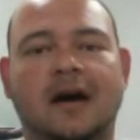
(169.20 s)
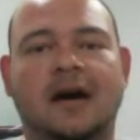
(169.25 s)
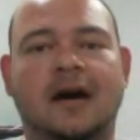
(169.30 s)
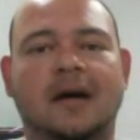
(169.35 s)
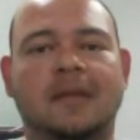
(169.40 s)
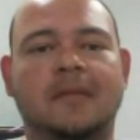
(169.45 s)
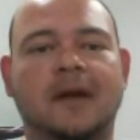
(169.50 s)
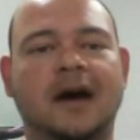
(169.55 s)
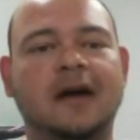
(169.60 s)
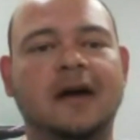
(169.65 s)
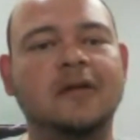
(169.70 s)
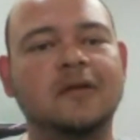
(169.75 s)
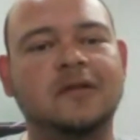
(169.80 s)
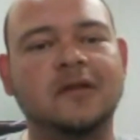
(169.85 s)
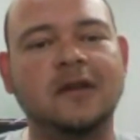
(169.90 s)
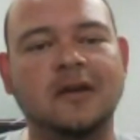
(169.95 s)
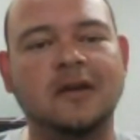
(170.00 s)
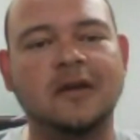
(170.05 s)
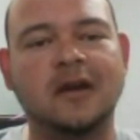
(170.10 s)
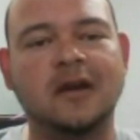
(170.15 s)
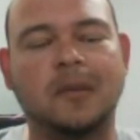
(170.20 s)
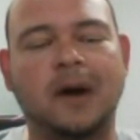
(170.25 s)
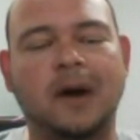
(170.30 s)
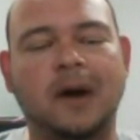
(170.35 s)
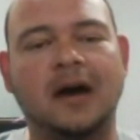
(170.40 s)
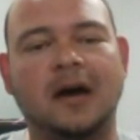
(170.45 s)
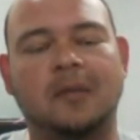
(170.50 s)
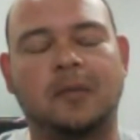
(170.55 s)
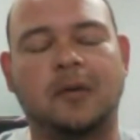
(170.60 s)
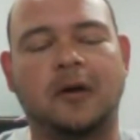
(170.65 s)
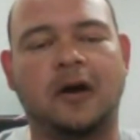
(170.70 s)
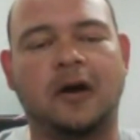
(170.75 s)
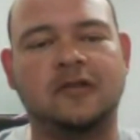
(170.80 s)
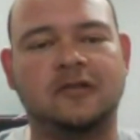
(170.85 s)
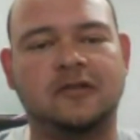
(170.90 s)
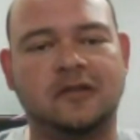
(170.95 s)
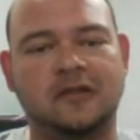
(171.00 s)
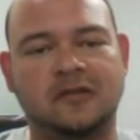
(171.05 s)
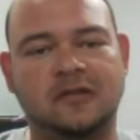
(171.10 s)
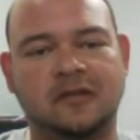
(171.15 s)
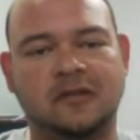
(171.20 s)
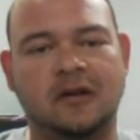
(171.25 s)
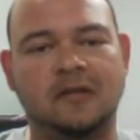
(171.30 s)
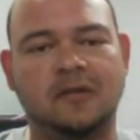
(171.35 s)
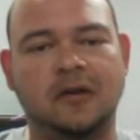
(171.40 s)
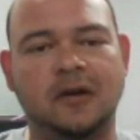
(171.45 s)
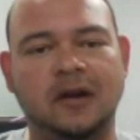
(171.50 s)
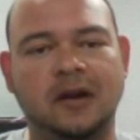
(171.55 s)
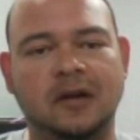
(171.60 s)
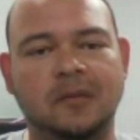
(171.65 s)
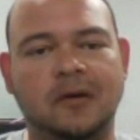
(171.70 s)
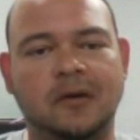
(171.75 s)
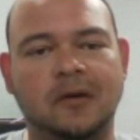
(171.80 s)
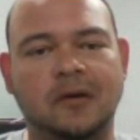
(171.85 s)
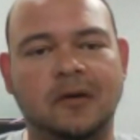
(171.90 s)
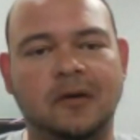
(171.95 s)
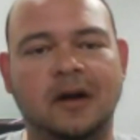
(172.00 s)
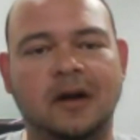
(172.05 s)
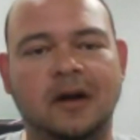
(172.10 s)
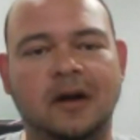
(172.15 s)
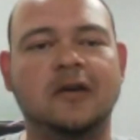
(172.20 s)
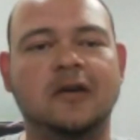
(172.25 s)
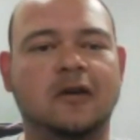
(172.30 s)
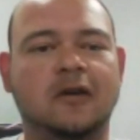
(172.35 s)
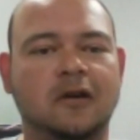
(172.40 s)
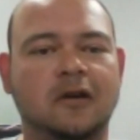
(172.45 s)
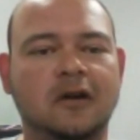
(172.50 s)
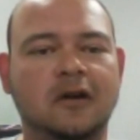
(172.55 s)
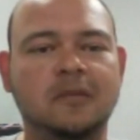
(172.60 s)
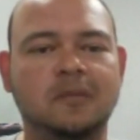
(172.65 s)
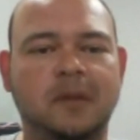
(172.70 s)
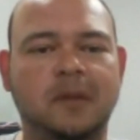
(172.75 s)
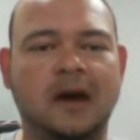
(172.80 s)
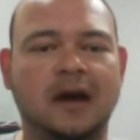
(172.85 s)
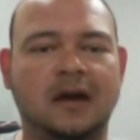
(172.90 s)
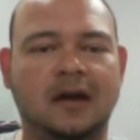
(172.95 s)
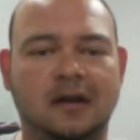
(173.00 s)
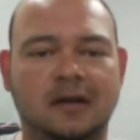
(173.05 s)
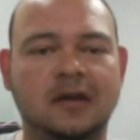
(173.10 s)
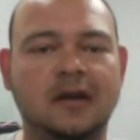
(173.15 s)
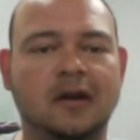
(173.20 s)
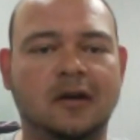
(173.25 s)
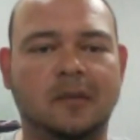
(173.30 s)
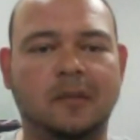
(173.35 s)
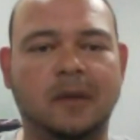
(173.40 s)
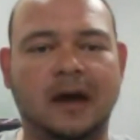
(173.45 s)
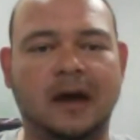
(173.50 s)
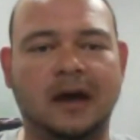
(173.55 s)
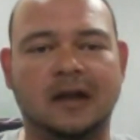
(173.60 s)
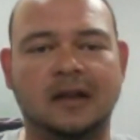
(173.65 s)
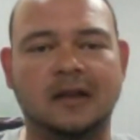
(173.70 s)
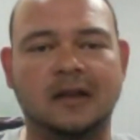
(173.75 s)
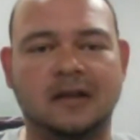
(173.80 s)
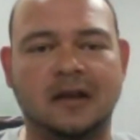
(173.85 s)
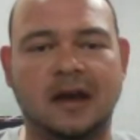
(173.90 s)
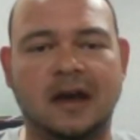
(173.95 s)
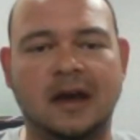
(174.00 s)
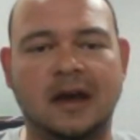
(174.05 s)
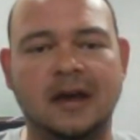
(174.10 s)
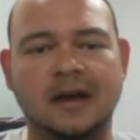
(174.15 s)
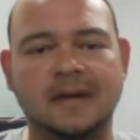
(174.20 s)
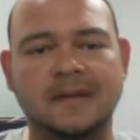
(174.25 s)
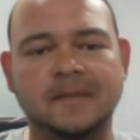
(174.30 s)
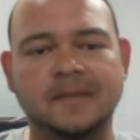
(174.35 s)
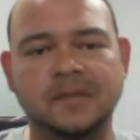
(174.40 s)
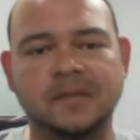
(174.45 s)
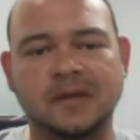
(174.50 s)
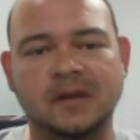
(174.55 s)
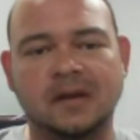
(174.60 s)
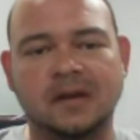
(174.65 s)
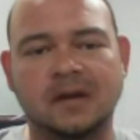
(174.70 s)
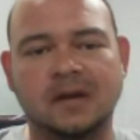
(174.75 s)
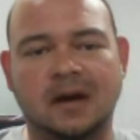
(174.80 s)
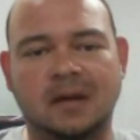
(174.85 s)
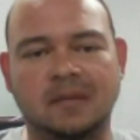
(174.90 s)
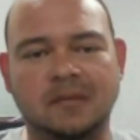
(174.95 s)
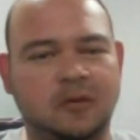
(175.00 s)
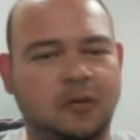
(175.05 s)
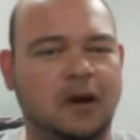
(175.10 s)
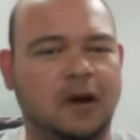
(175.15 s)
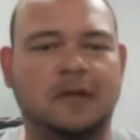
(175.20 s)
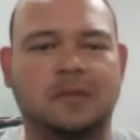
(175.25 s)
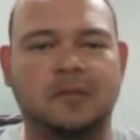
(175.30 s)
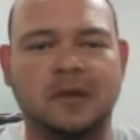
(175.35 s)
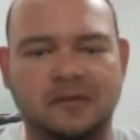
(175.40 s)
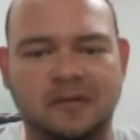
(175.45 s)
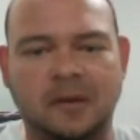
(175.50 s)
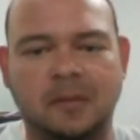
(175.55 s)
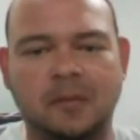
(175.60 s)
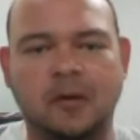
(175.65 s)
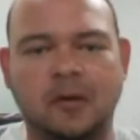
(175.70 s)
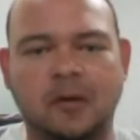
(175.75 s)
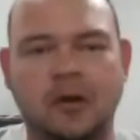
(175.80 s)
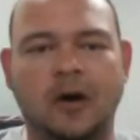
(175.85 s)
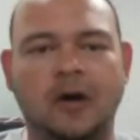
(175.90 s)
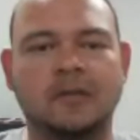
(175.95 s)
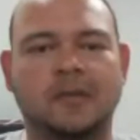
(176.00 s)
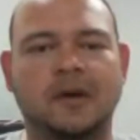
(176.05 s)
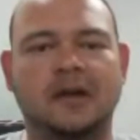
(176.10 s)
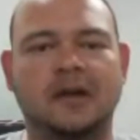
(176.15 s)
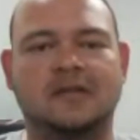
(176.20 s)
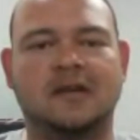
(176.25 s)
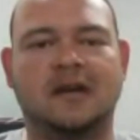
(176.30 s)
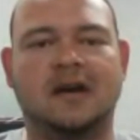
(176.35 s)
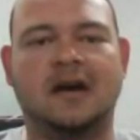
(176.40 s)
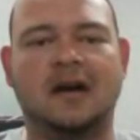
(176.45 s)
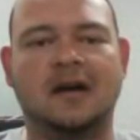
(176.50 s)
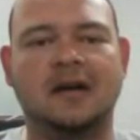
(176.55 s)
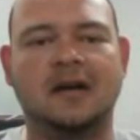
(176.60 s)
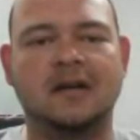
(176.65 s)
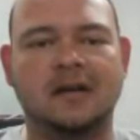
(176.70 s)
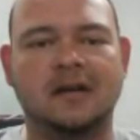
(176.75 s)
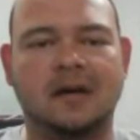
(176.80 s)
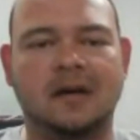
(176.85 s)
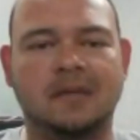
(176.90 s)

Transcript: I don't think you can buy a brushed servo anymore. I think you could back in the day. Correct me if I'm wrong, but I'm